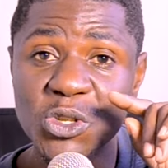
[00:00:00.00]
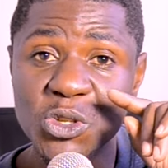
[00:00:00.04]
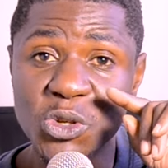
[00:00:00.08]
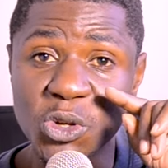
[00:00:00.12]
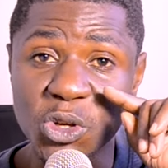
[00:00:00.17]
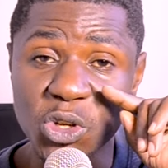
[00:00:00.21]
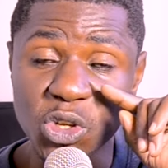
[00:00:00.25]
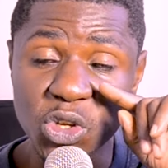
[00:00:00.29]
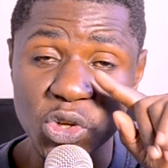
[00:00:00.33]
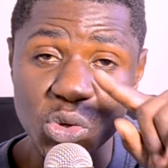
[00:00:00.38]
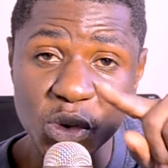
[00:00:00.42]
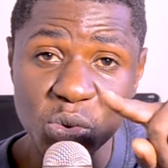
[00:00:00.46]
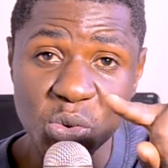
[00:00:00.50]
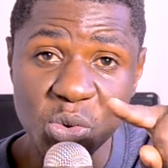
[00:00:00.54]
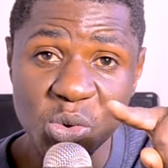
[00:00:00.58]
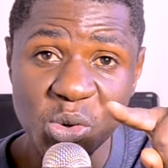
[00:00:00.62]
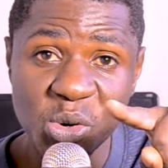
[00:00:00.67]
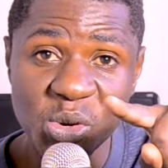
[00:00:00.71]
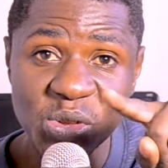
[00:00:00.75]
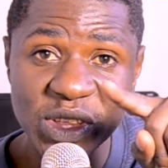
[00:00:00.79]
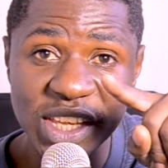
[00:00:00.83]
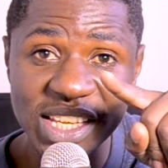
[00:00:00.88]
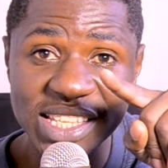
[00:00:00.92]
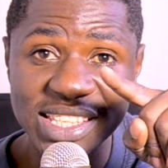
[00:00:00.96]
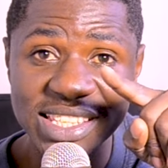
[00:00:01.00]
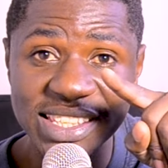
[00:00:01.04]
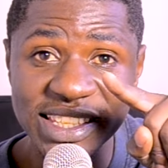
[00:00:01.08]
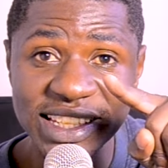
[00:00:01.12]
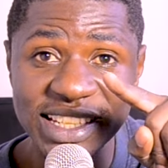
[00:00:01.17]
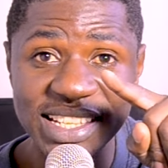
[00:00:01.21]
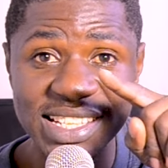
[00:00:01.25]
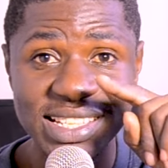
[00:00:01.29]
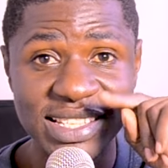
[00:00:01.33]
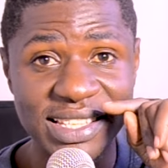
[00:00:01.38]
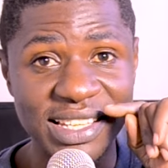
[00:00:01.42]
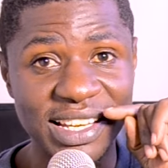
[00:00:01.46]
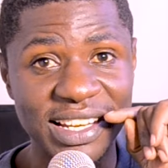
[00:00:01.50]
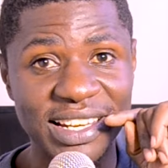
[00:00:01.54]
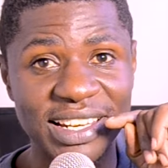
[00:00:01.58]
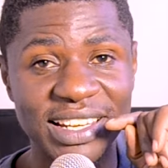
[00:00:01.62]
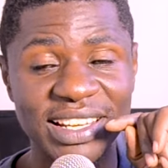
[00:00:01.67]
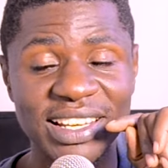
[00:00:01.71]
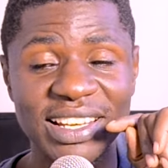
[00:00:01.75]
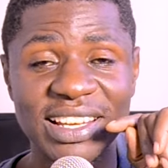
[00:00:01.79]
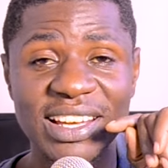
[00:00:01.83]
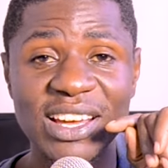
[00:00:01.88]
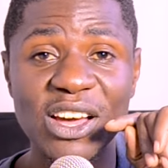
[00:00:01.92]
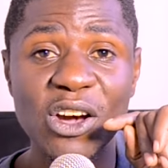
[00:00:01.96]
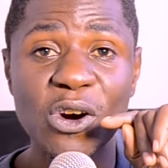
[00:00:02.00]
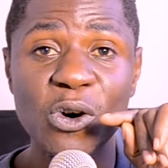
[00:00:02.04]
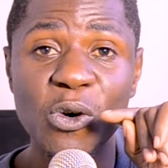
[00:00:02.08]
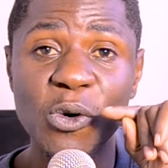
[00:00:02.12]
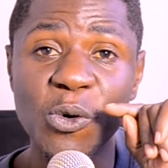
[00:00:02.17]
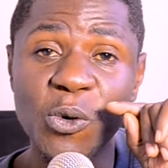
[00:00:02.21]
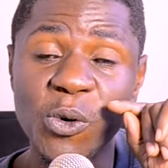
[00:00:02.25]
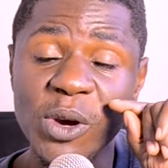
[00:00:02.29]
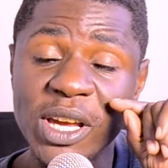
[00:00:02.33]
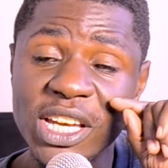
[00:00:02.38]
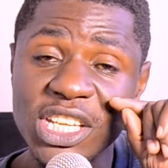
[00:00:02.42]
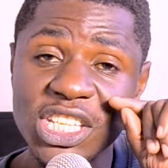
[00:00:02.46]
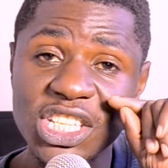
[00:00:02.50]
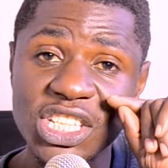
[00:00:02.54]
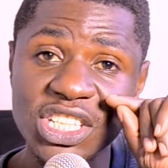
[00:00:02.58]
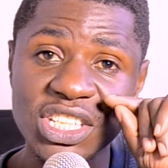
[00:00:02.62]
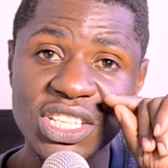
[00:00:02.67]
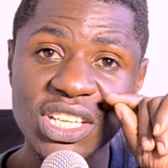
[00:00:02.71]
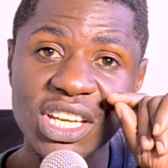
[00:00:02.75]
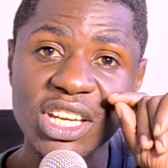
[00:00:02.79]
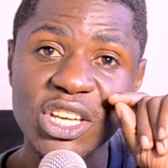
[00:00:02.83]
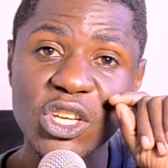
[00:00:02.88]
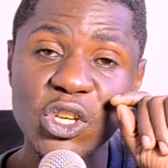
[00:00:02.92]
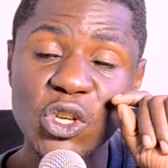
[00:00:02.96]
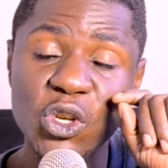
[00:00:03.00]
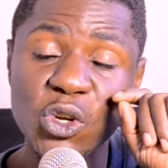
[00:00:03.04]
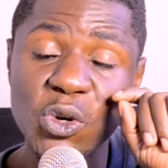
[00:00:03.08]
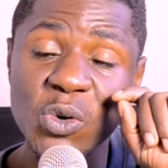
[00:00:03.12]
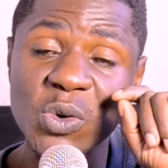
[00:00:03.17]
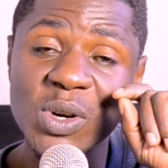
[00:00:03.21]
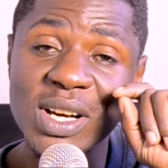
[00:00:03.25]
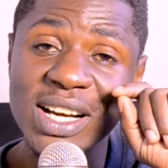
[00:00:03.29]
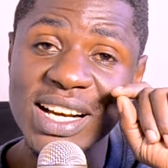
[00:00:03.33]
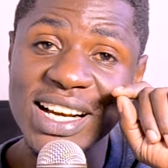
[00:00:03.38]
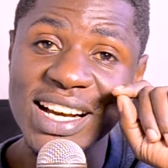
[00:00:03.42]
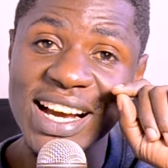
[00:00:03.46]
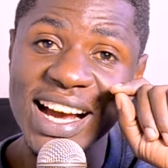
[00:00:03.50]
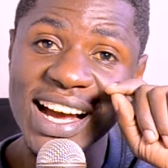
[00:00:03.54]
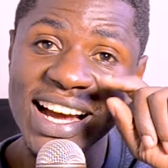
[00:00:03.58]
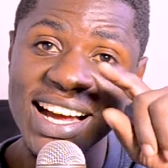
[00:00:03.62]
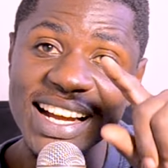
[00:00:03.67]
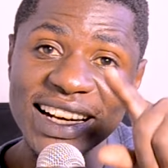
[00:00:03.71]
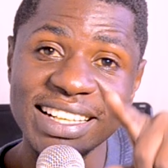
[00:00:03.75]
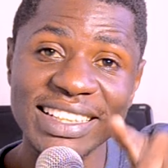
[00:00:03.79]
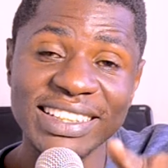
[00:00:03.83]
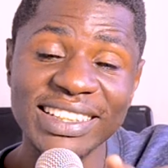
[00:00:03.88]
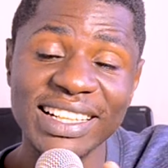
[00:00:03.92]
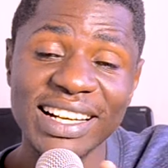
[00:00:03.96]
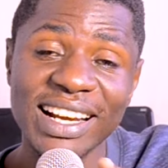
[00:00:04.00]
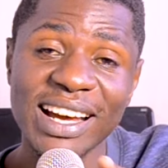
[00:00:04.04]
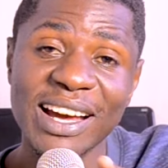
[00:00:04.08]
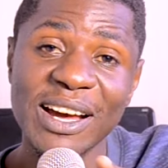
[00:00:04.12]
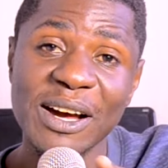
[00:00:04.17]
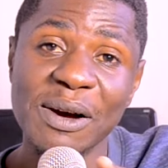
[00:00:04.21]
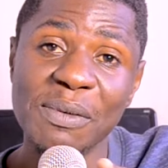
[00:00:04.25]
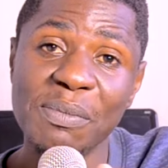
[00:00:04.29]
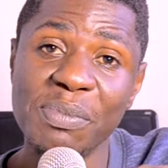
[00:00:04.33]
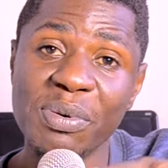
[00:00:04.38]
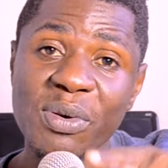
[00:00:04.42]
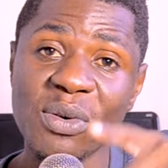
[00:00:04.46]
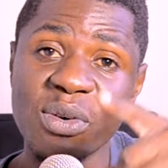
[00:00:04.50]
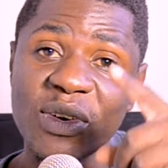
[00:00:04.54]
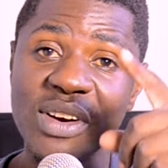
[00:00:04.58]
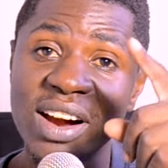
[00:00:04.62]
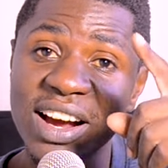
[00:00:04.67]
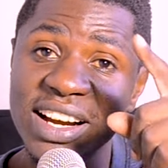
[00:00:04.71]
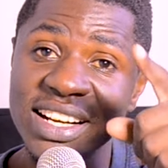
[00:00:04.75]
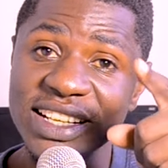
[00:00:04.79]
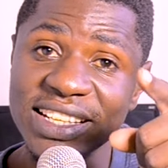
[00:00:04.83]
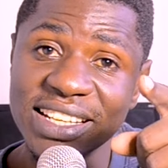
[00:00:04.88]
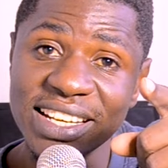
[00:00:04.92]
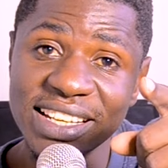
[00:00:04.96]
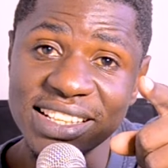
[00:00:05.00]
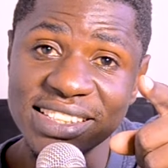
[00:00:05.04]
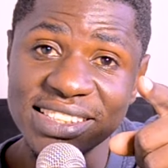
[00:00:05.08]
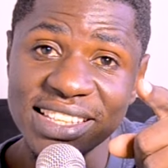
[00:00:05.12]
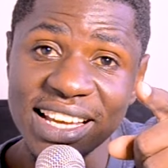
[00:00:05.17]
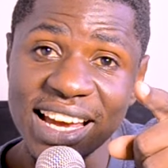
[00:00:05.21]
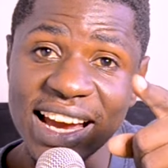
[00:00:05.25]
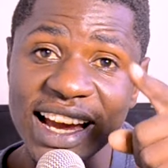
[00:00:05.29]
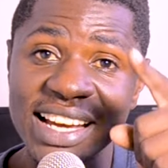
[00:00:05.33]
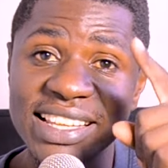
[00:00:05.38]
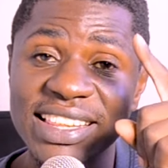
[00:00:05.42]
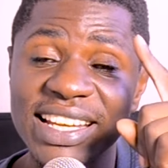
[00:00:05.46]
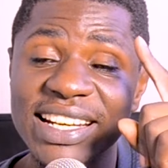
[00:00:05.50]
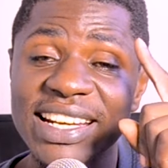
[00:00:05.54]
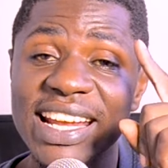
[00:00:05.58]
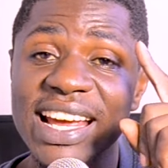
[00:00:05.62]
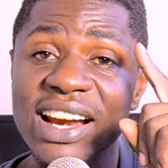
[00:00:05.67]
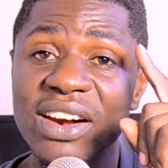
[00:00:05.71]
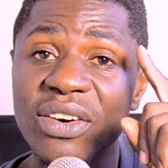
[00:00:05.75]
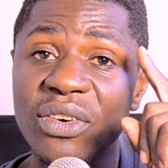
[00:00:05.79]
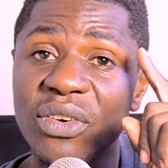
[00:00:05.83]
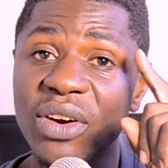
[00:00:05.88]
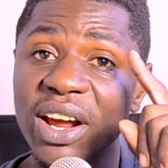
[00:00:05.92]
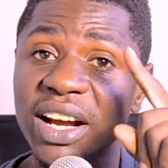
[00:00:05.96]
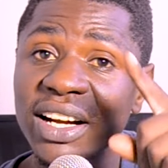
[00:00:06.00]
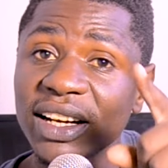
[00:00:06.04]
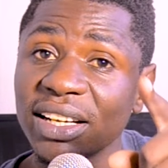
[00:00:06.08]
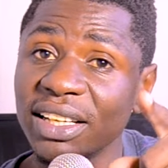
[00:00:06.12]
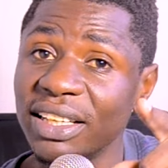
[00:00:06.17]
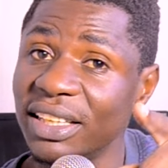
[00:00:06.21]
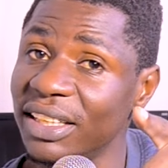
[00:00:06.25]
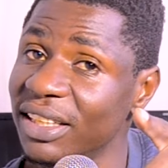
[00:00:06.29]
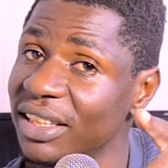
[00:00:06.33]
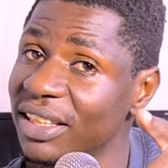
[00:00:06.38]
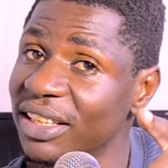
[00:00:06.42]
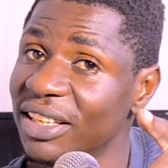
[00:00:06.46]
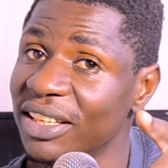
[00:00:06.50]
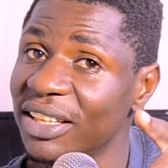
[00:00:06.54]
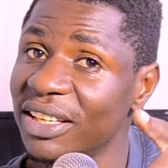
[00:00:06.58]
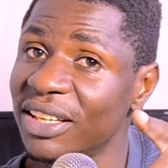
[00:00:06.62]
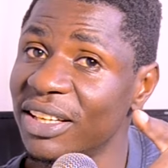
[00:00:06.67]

To you, the citizen, which you can practice either directly